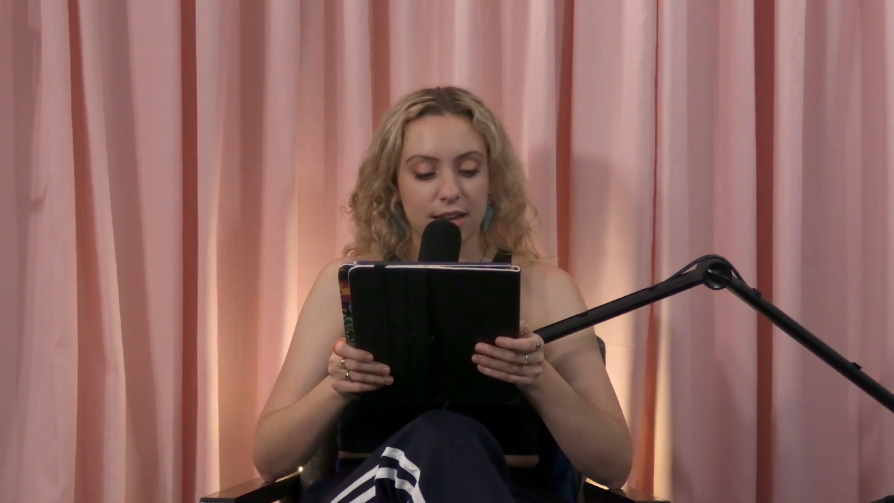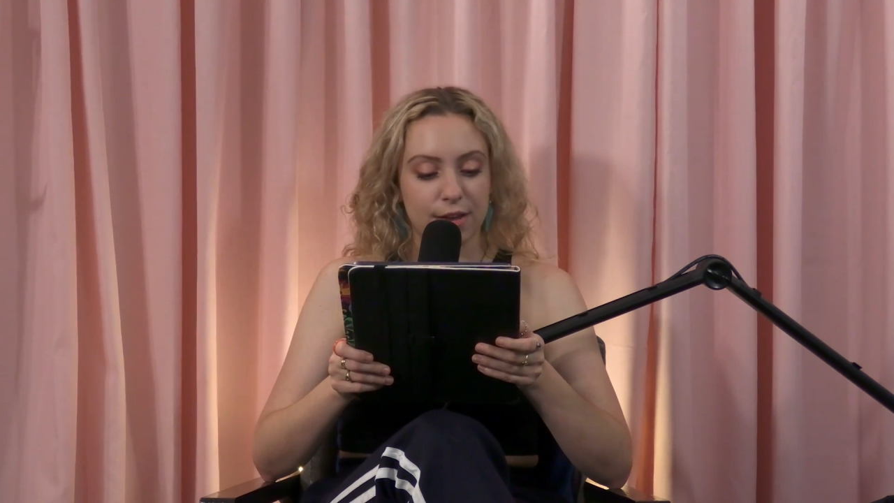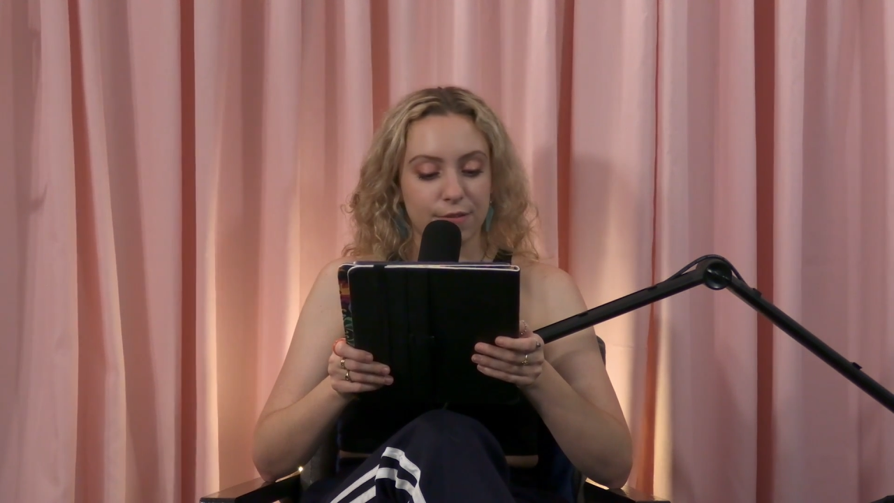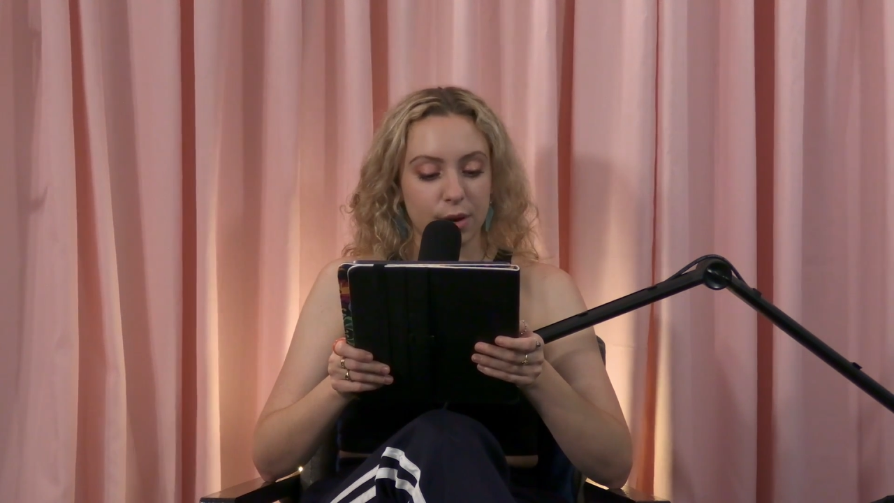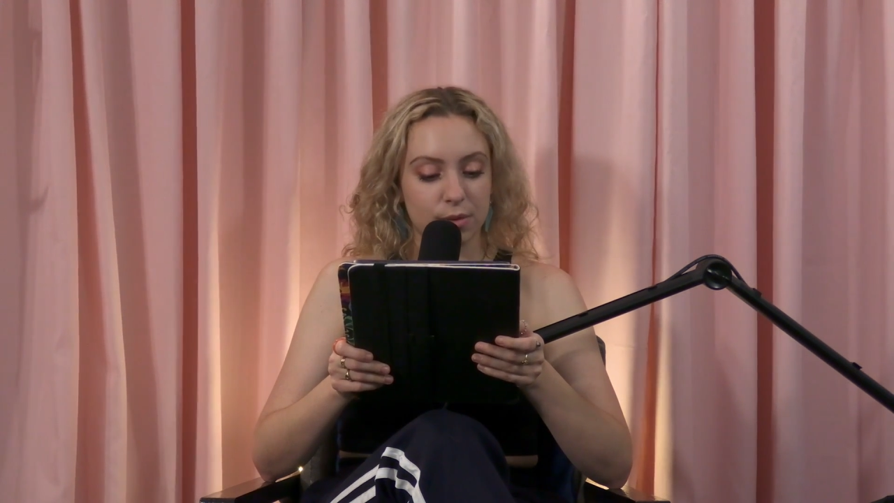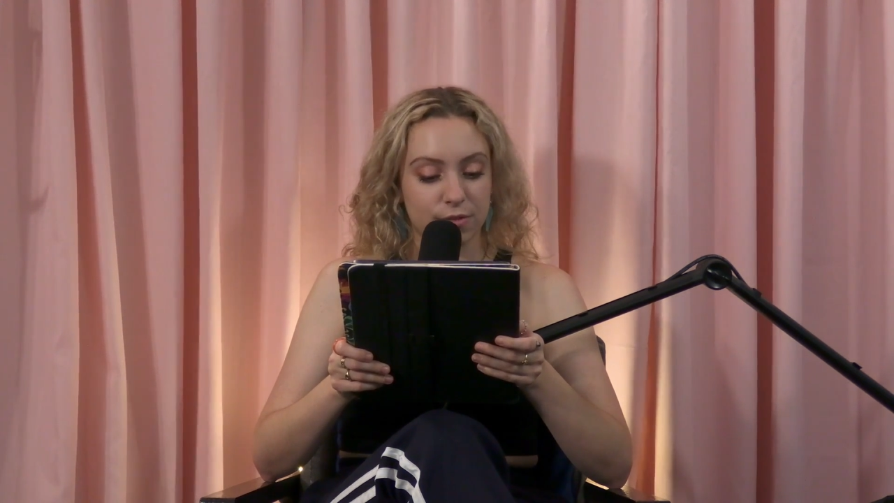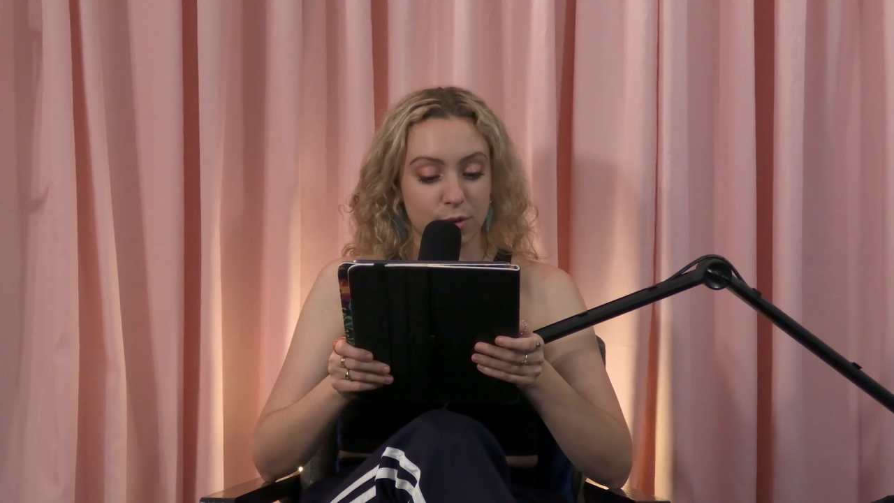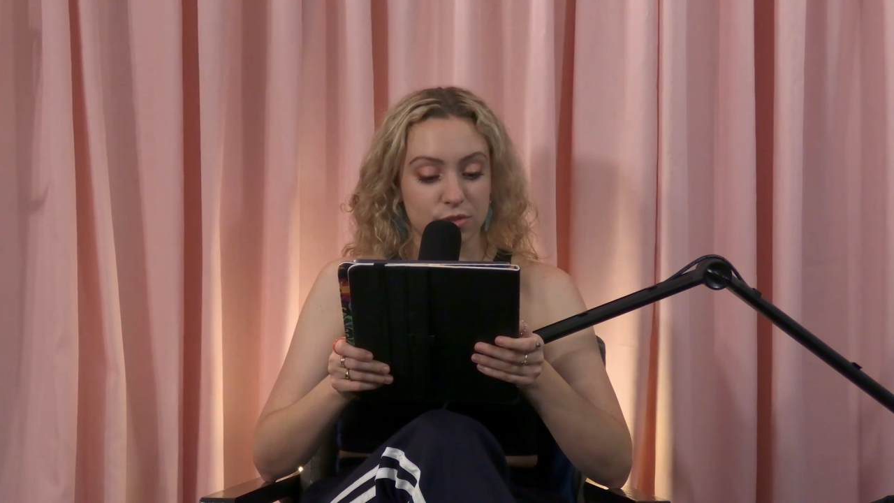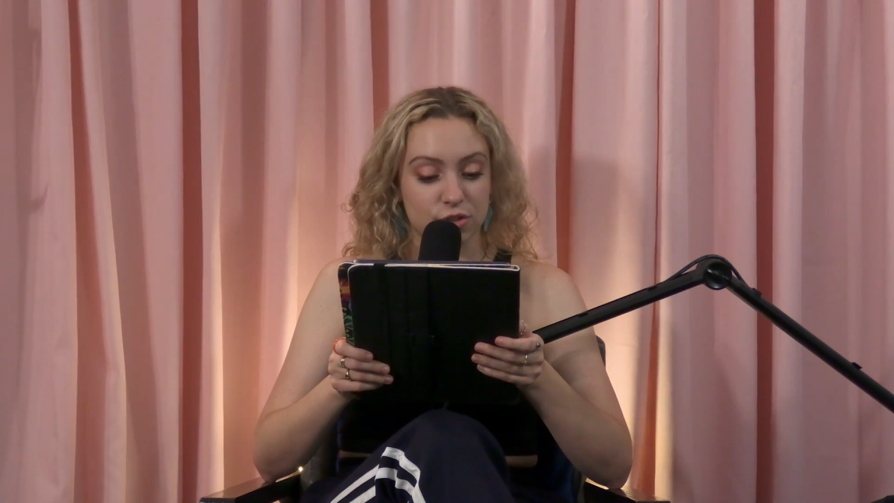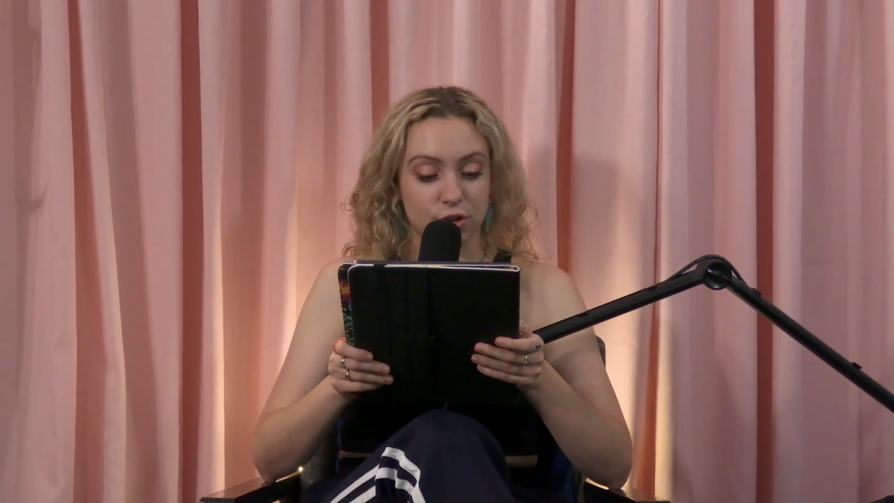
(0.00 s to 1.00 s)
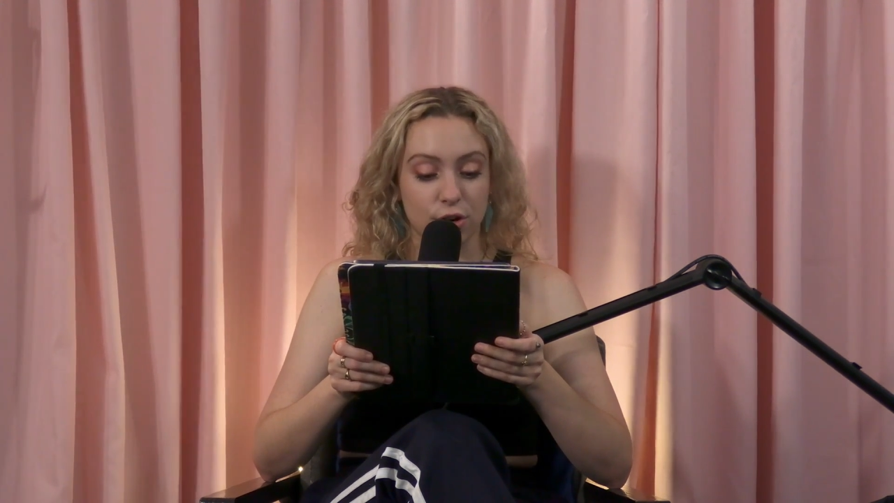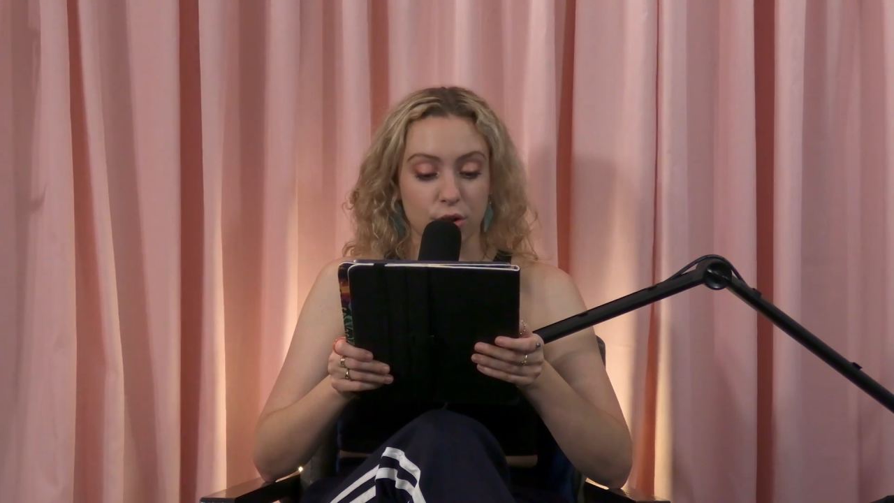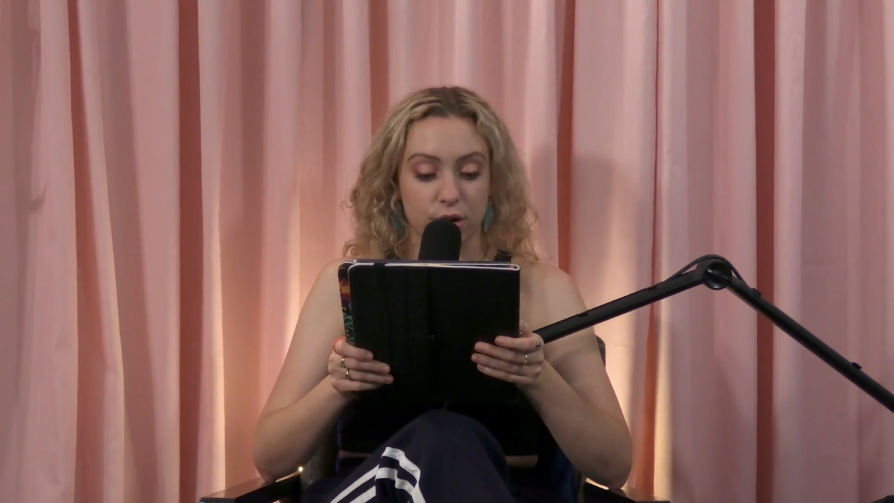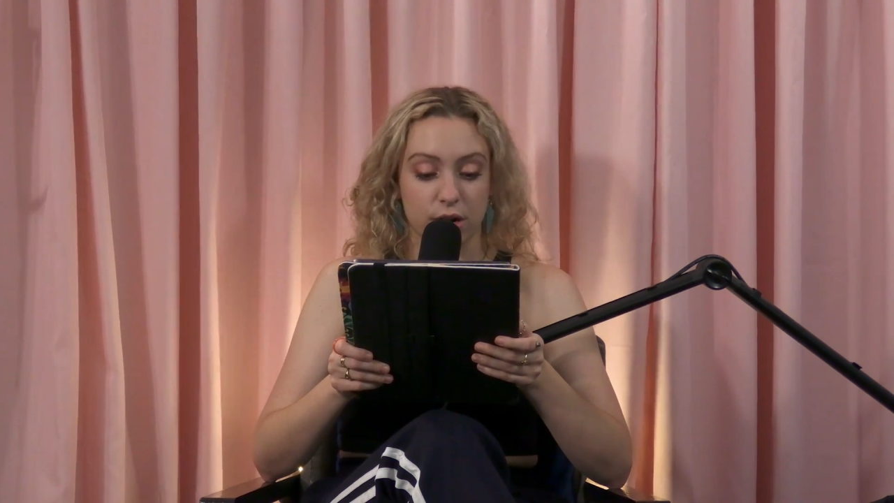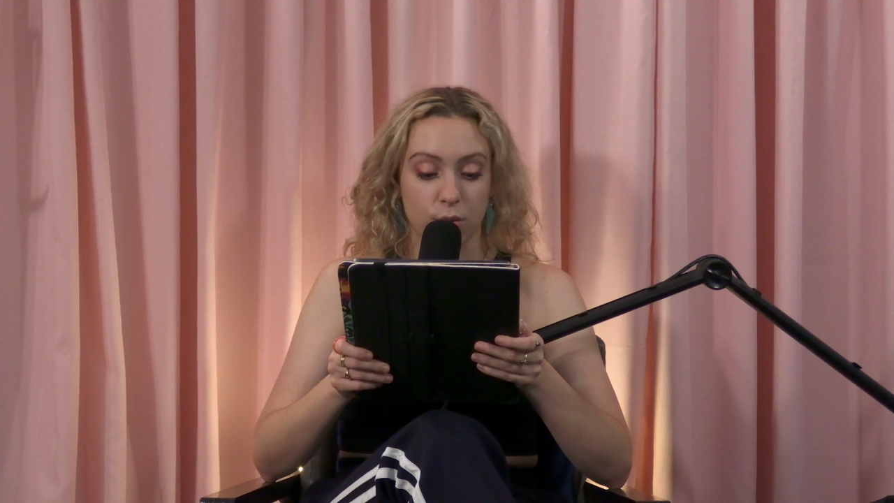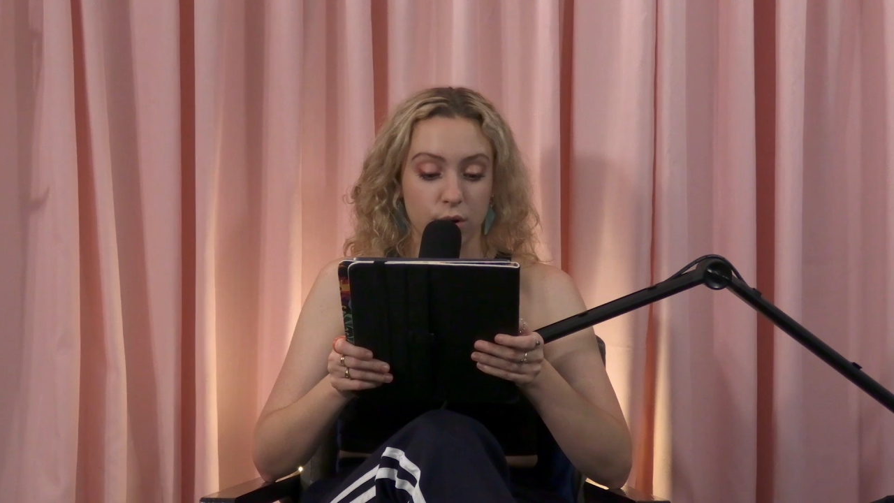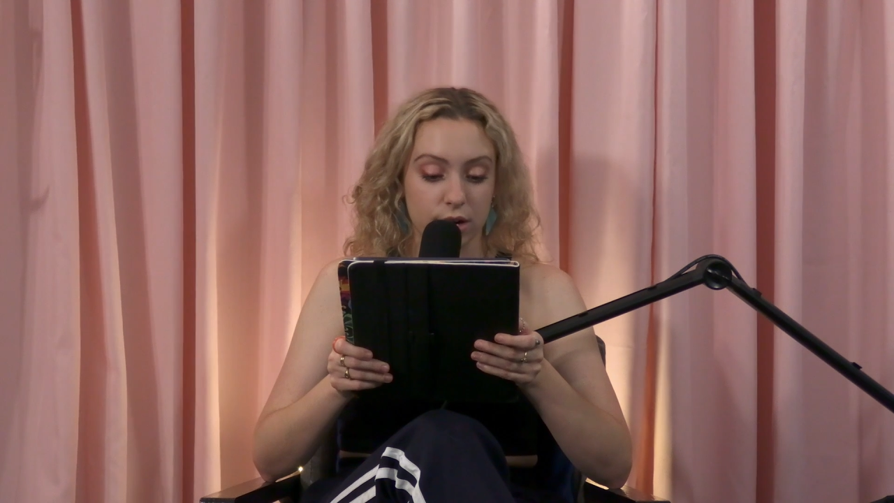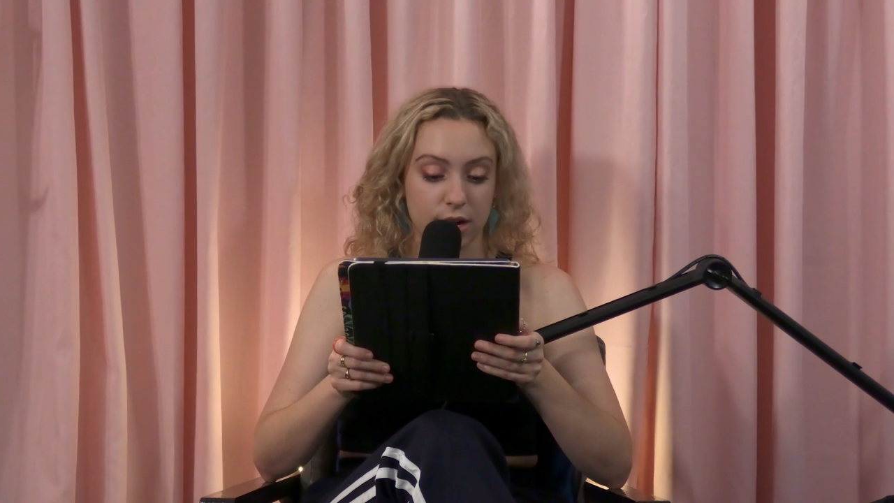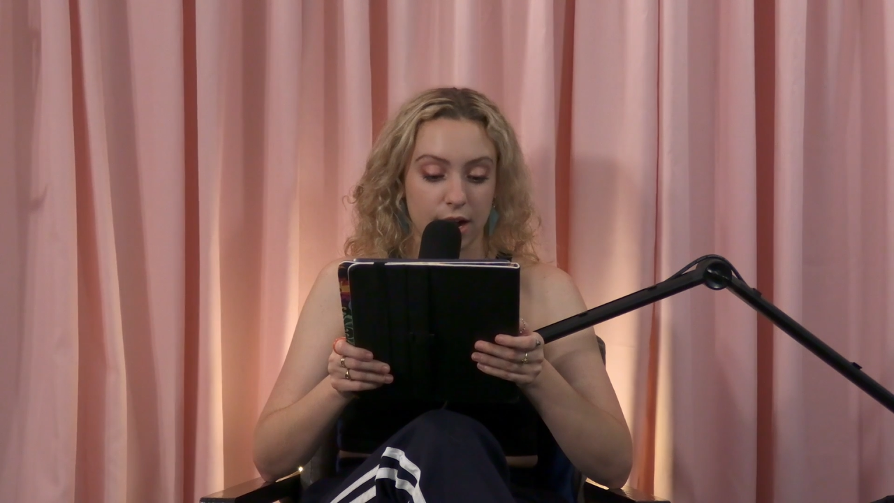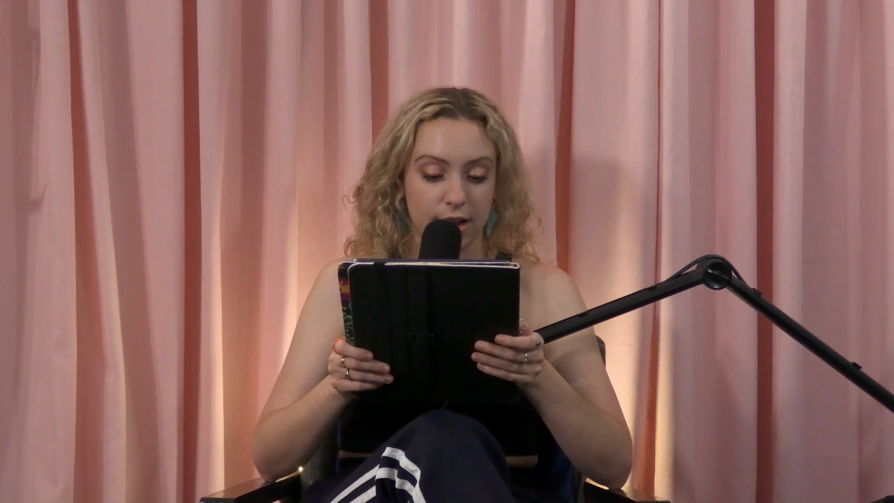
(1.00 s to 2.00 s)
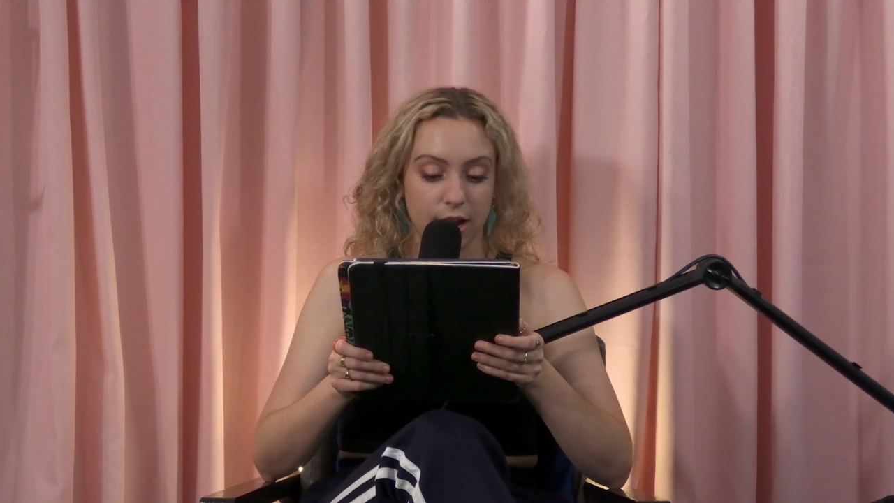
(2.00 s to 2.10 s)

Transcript: If it was a girl or a guy,